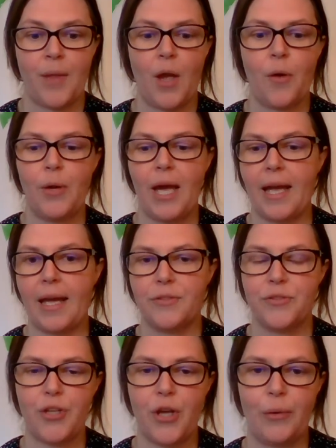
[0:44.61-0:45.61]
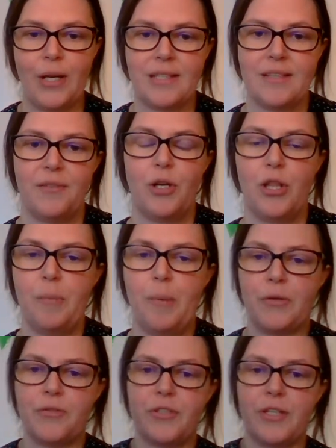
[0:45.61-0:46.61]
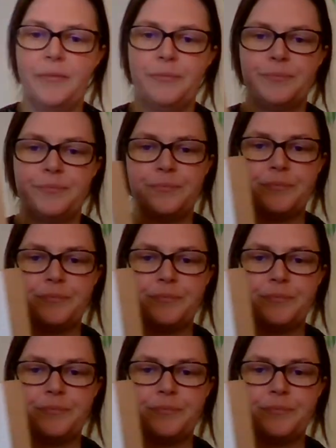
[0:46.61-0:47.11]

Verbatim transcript: Okay, so let's have a look at the poster.